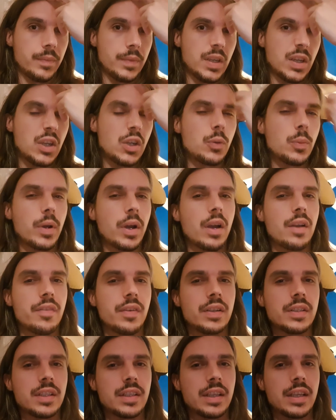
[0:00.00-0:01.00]
A good way I
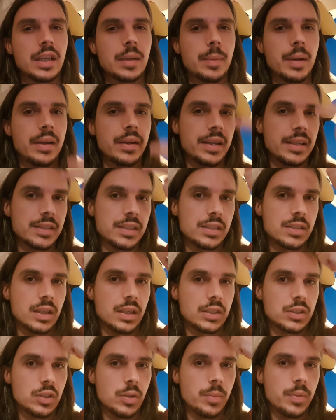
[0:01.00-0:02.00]
find to think about it is it's
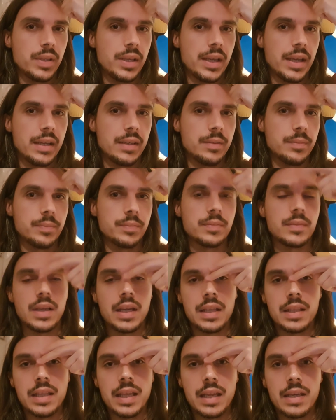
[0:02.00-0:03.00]
like top of the head
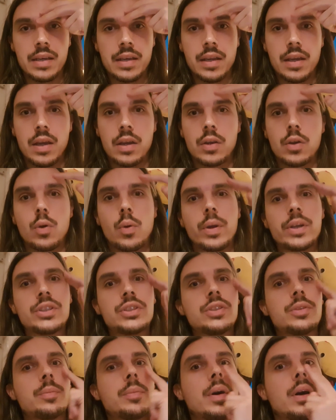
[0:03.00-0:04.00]
and then a
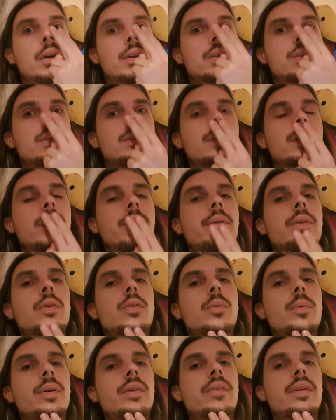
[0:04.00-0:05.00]
question mark going all the
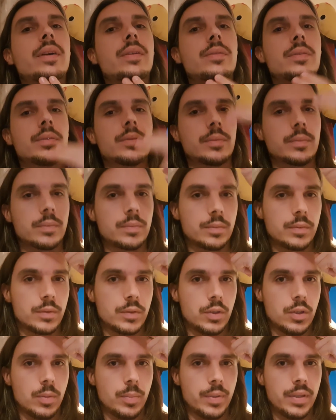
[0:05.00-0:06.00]
way around.
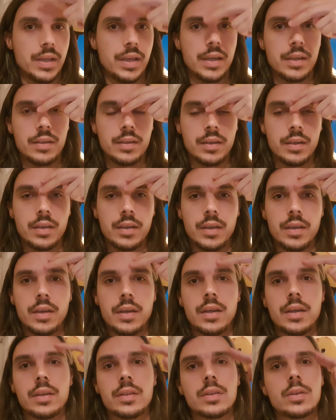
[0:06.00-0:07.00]
Top of the head
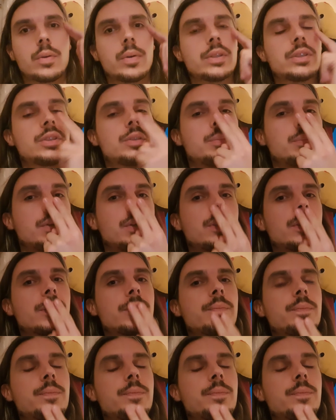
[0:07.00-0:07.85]
and a question mark.